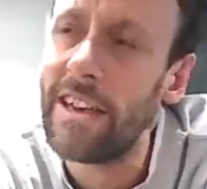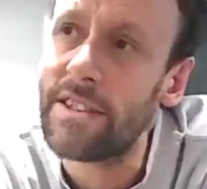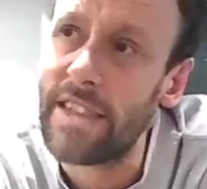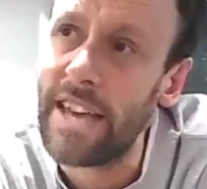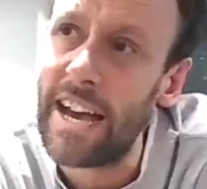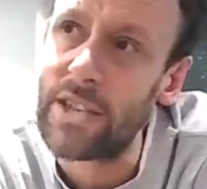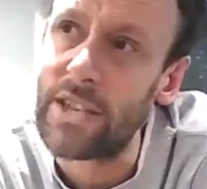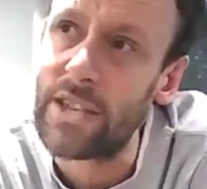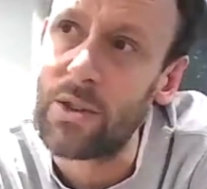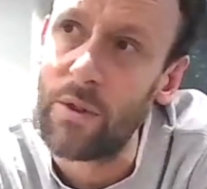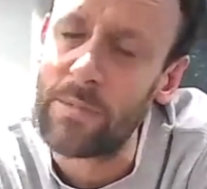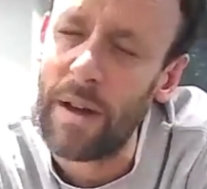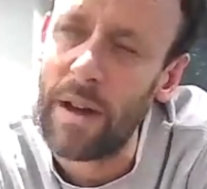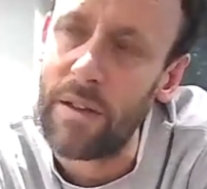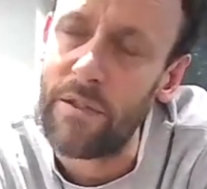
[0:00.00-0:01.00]
So that's
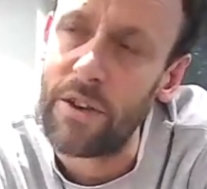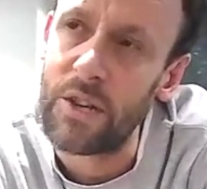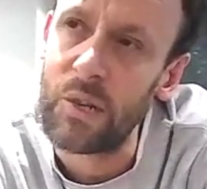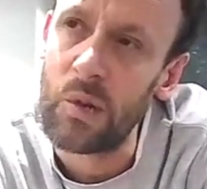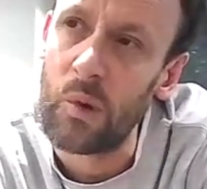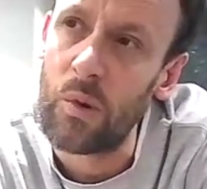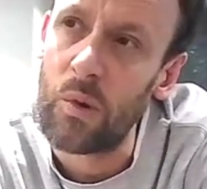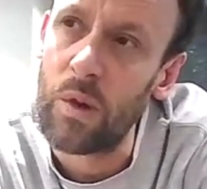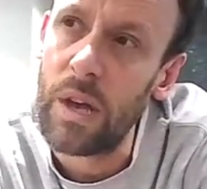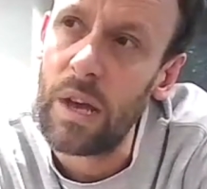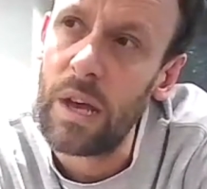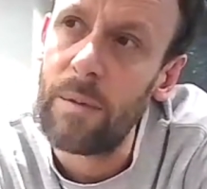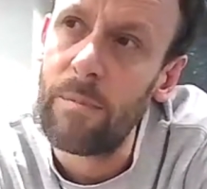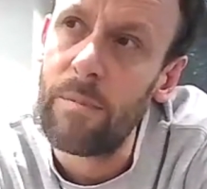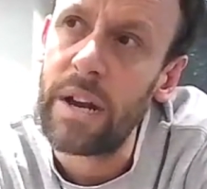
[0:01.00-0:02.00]
always beneficial.
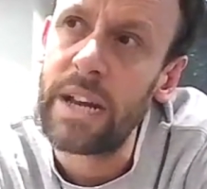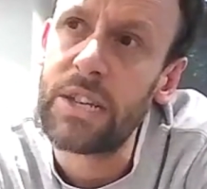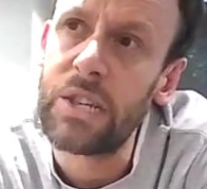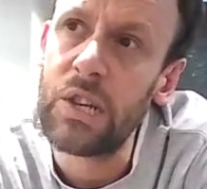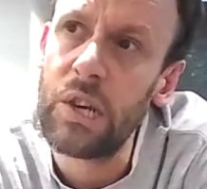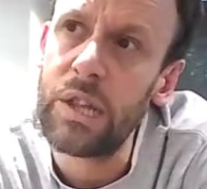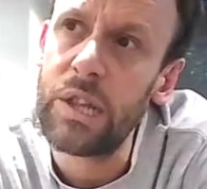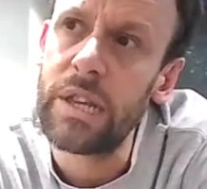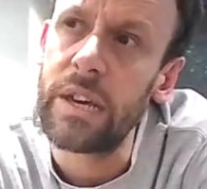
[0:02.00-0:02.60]
But I do